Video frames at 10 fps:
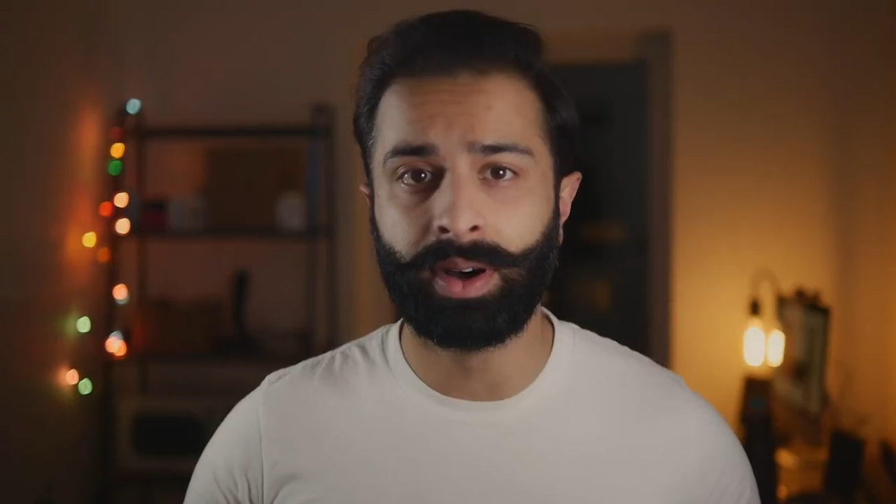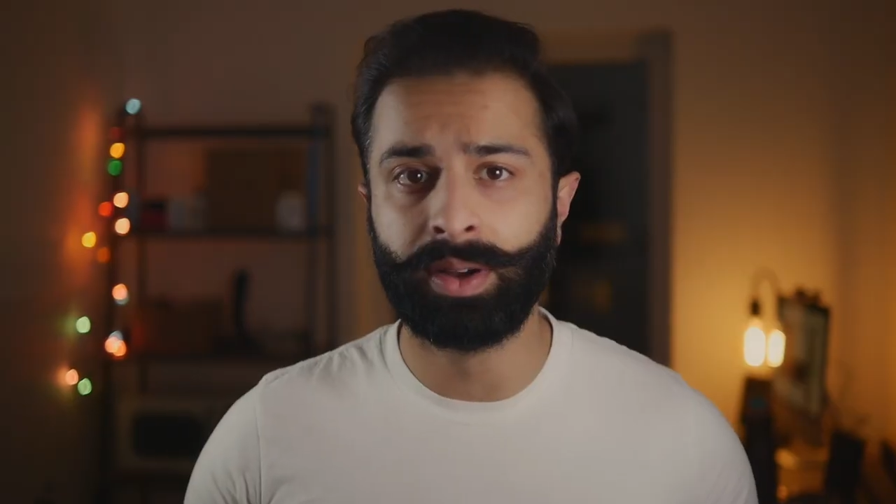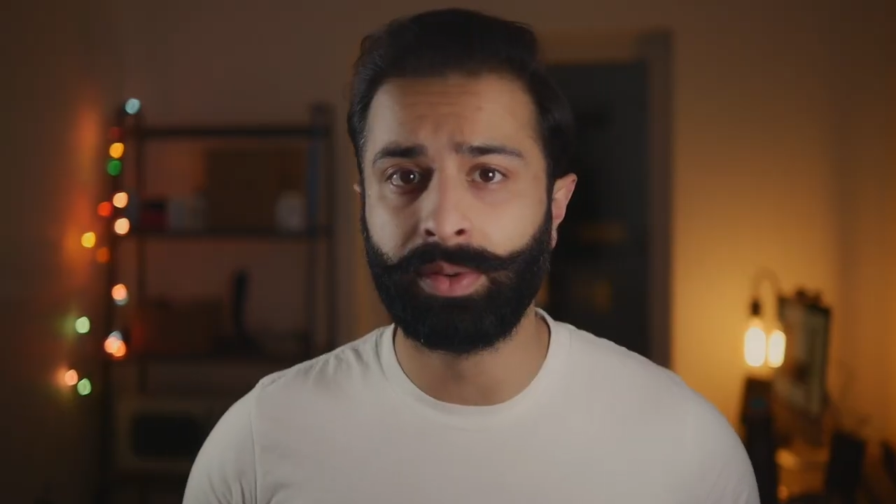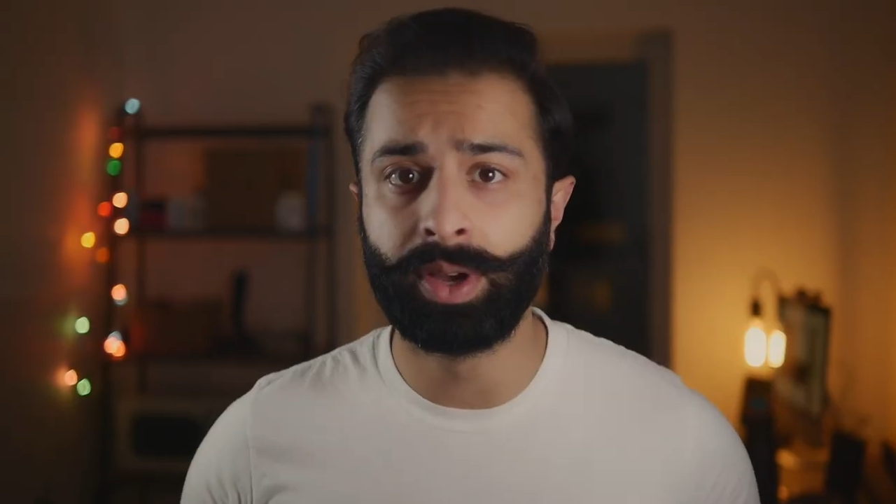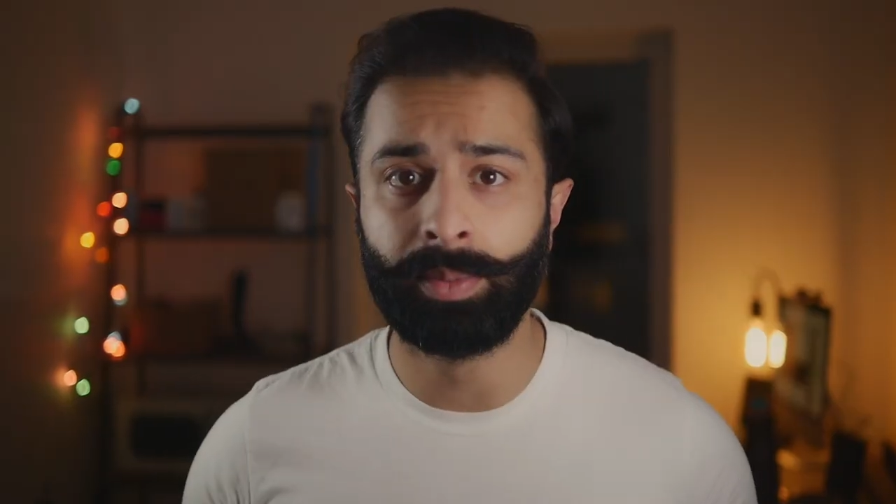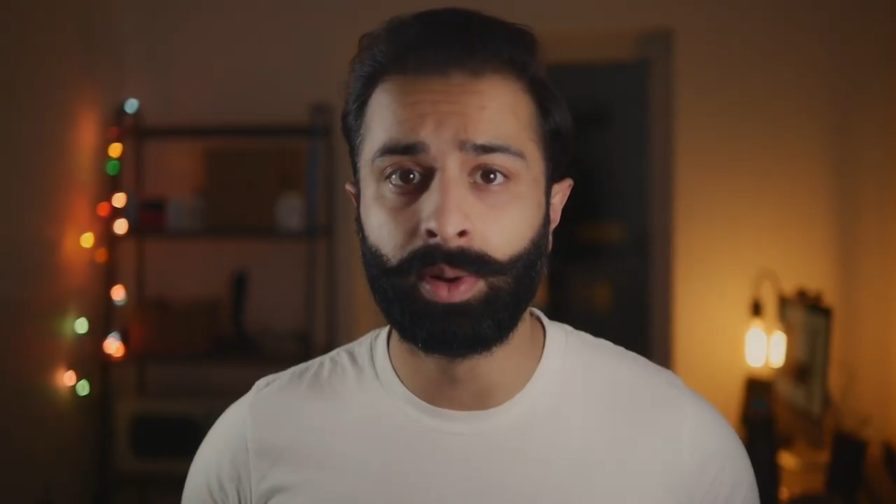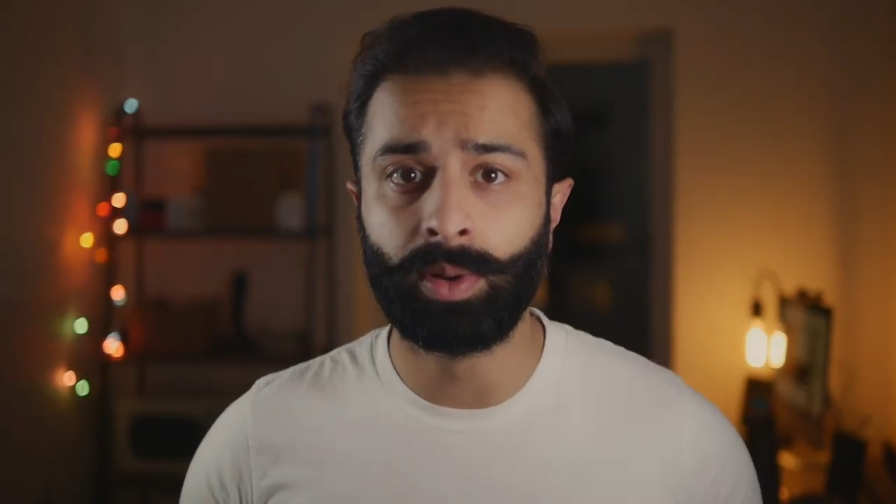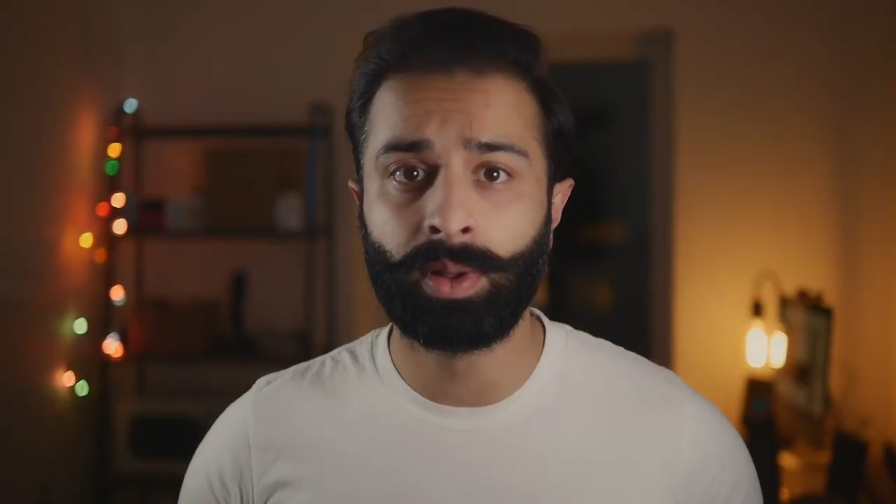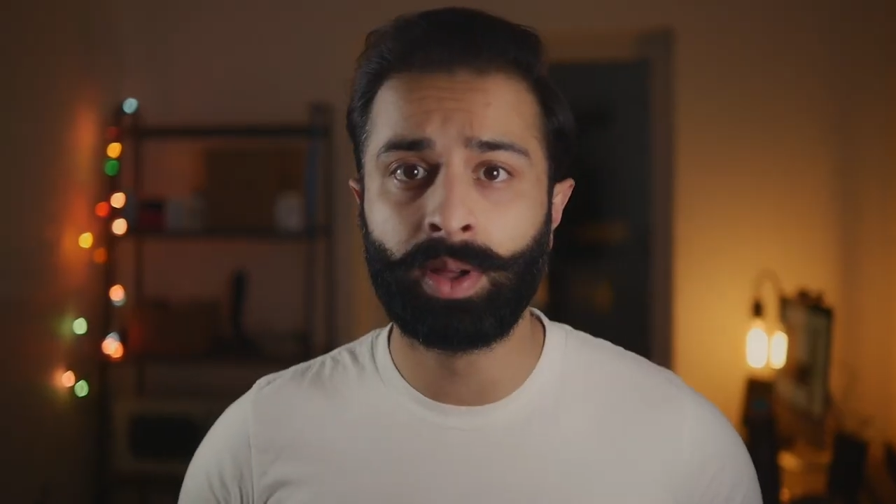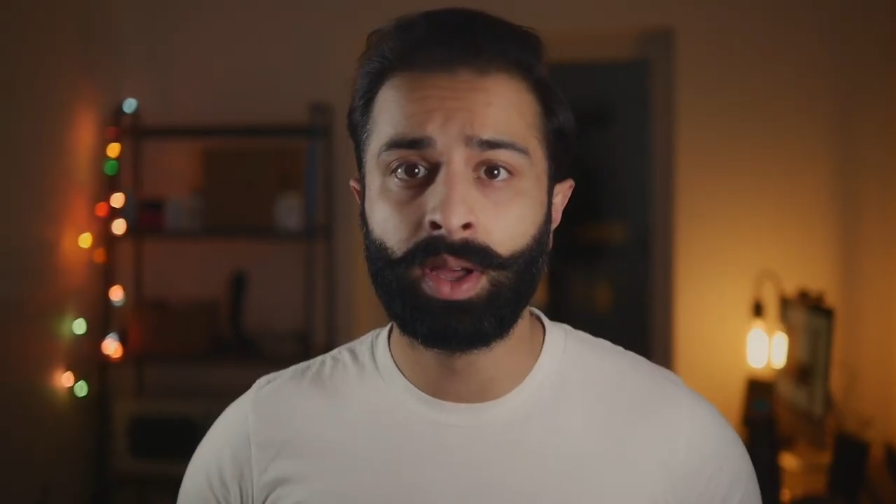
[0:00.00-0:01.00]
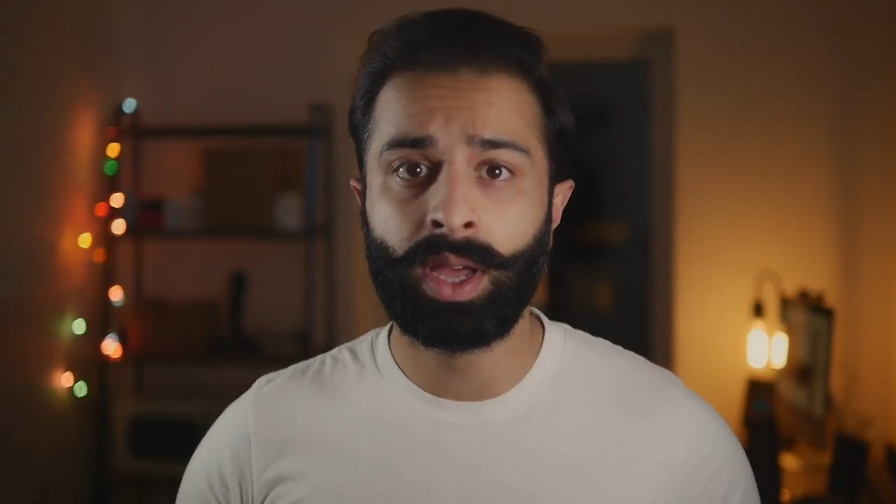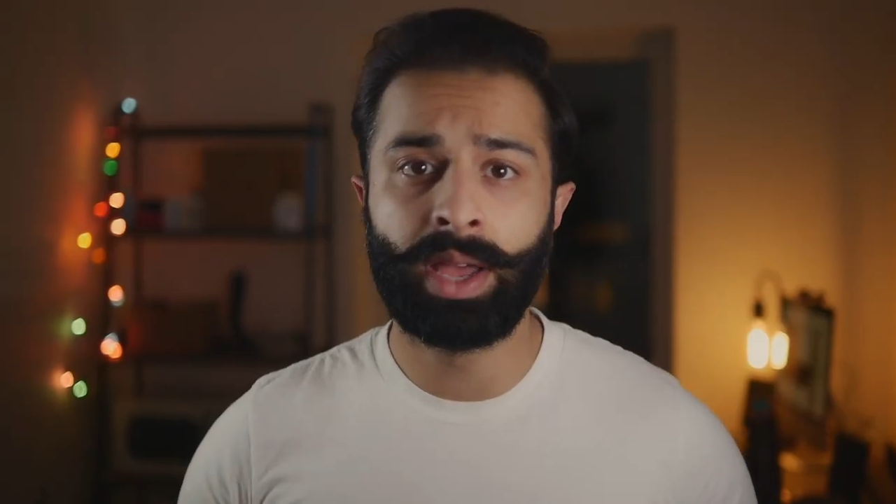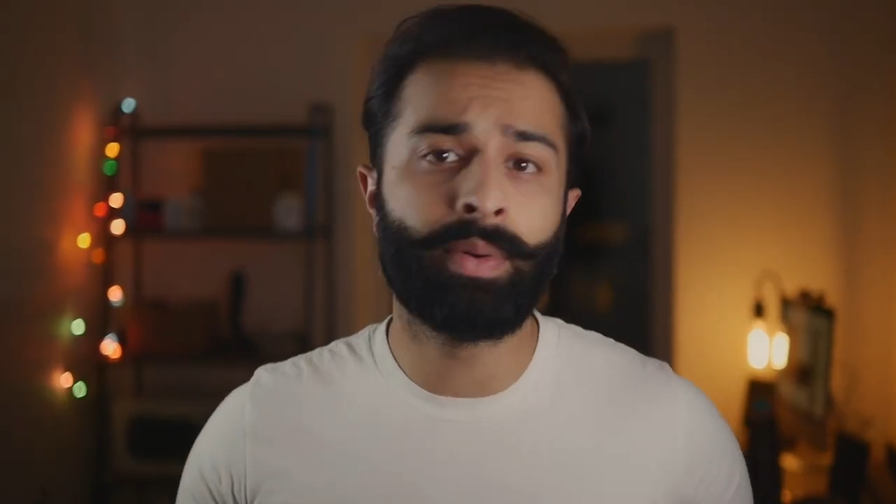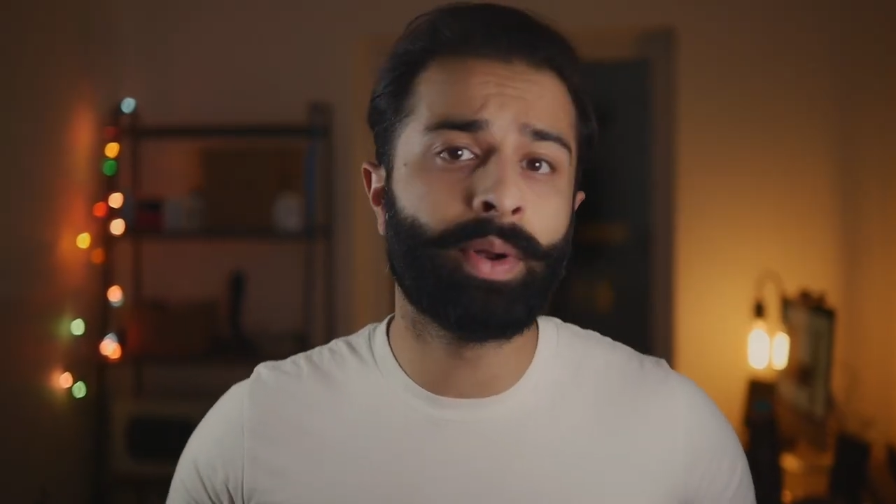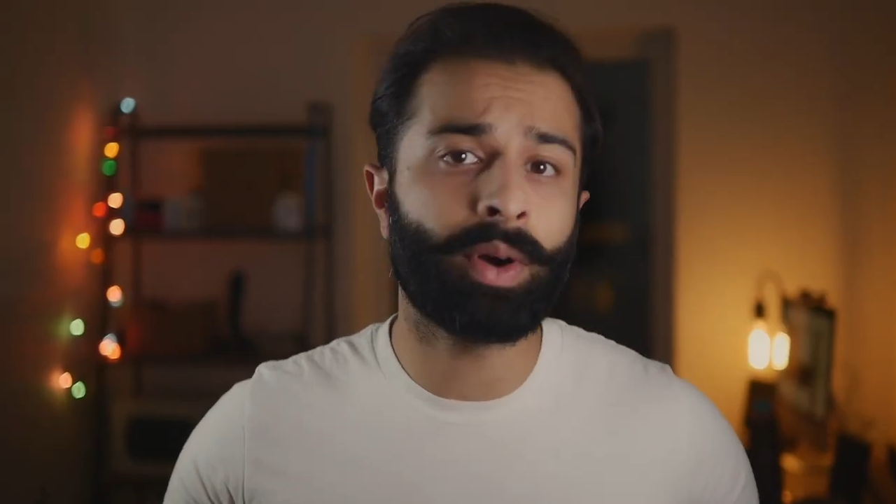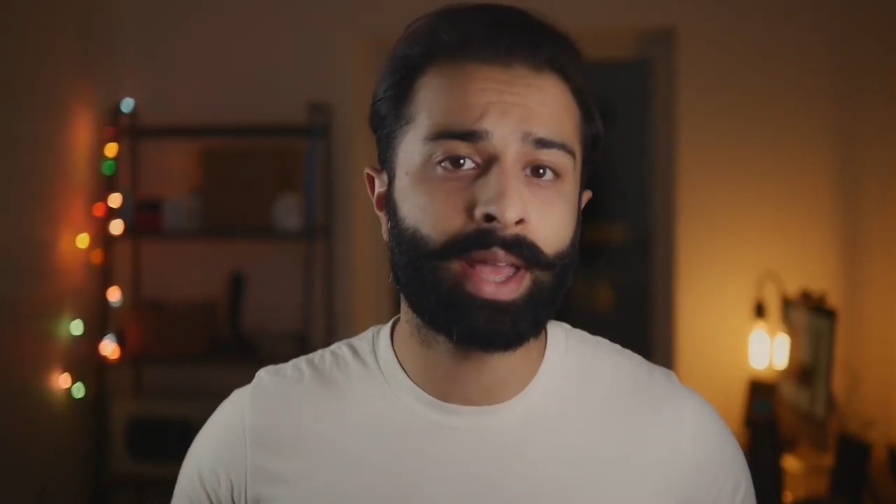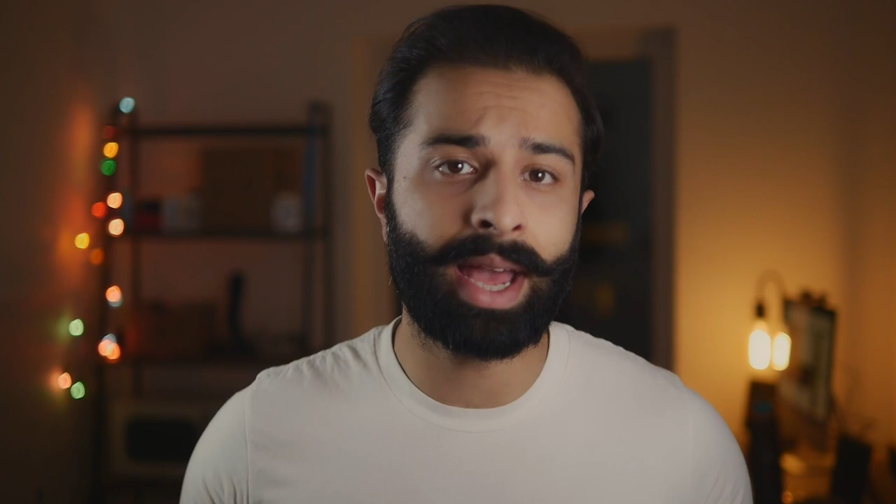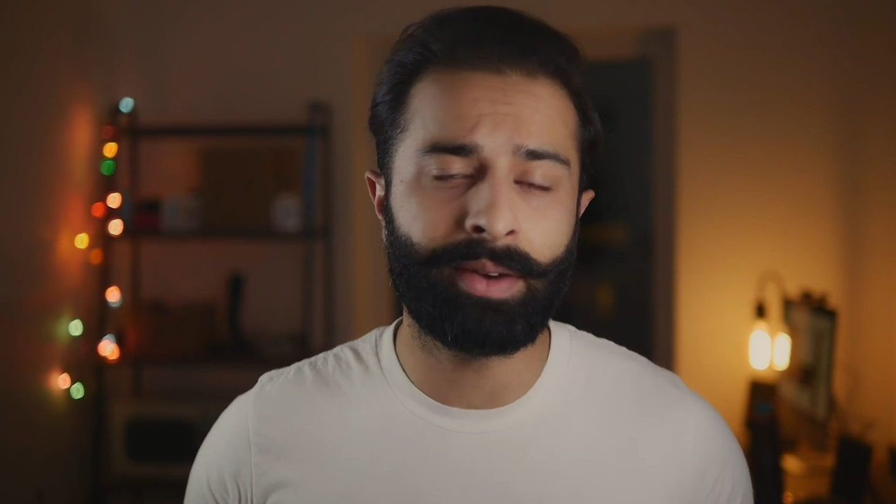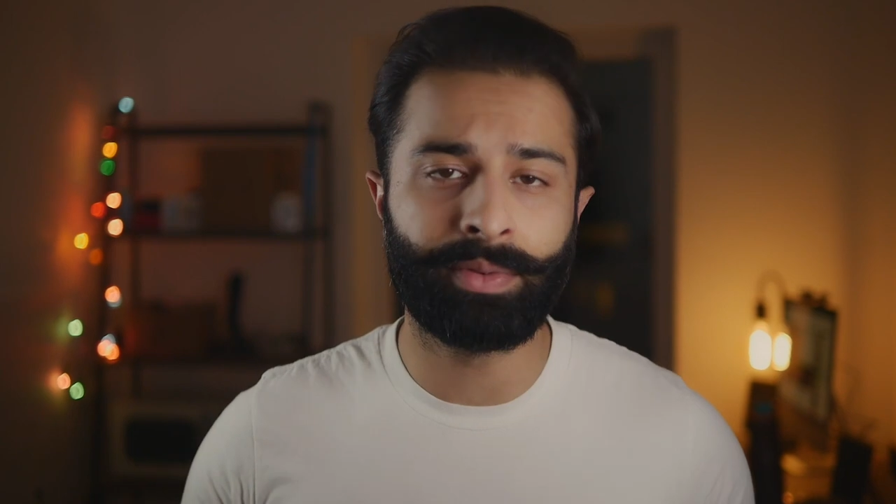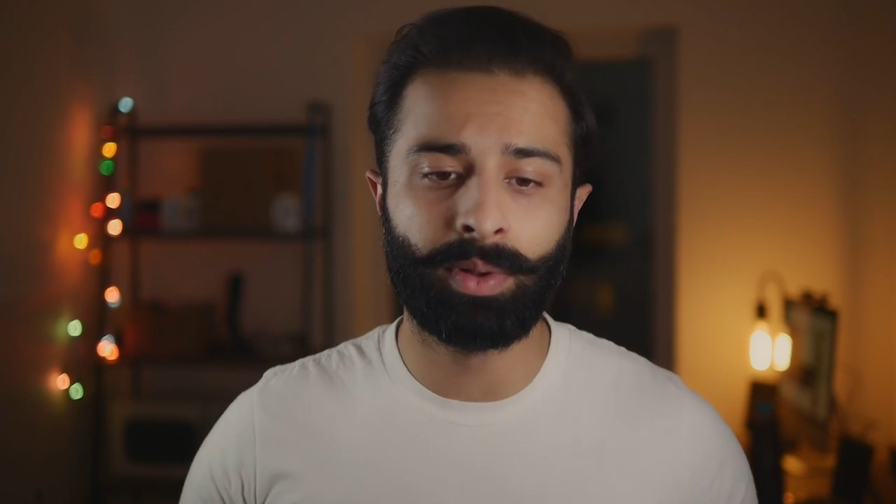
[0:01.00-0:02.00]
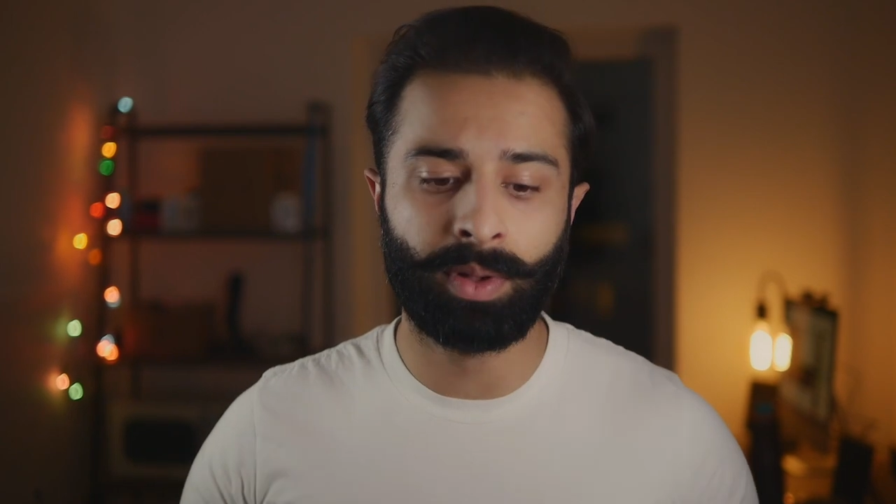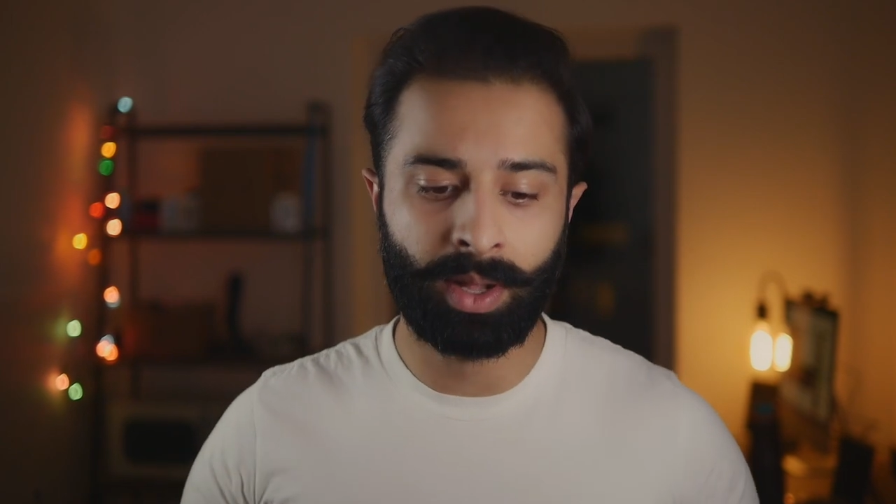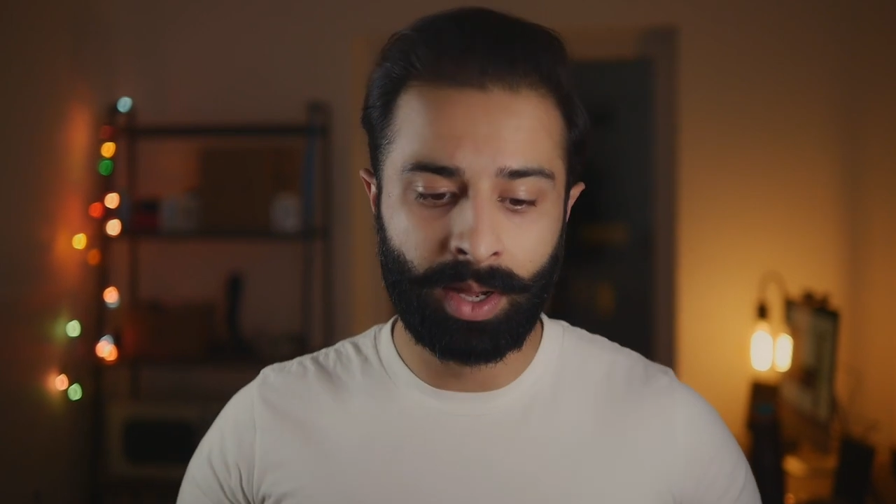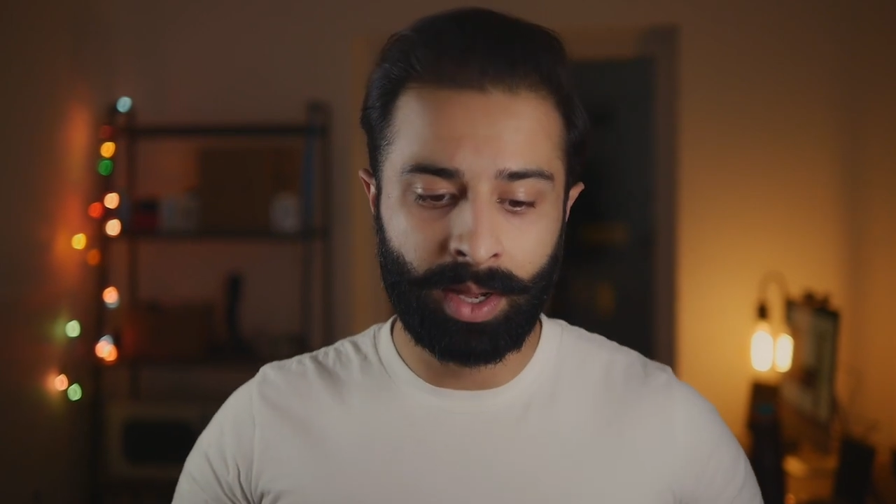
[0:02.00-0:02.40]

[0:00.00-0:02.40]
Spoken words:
unavoidable. If we're not careful,